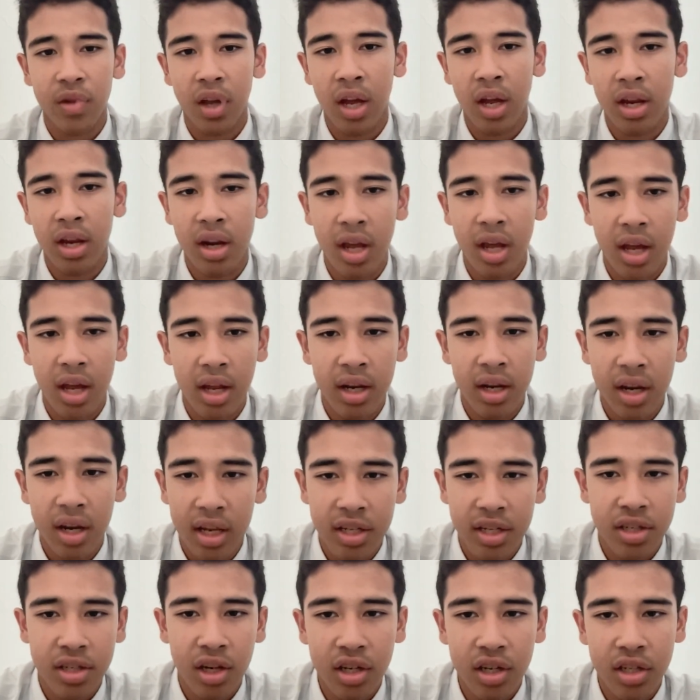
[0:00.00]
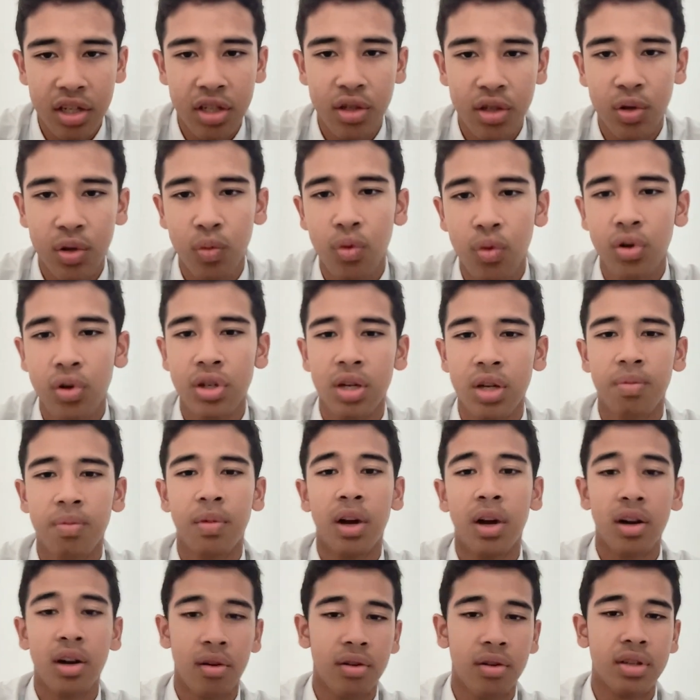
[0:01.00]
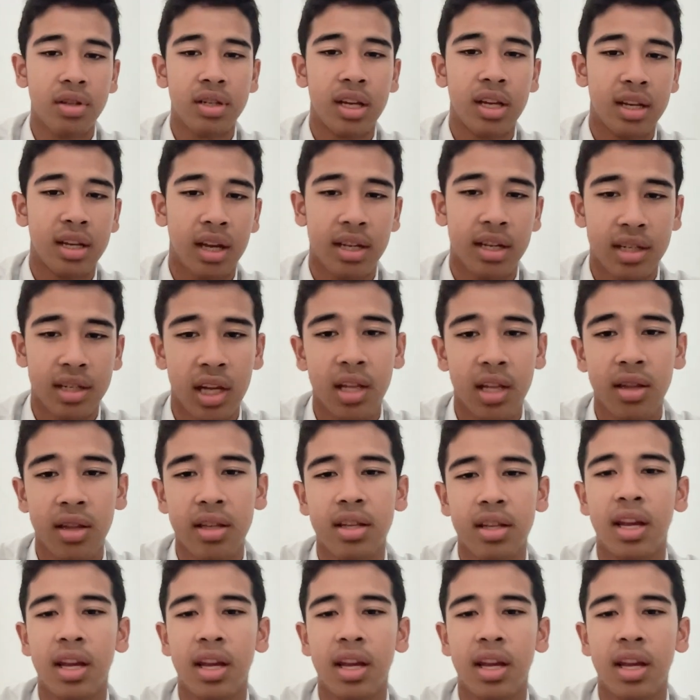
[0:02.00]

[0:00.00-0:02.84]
and then they started to worship idols, like I said,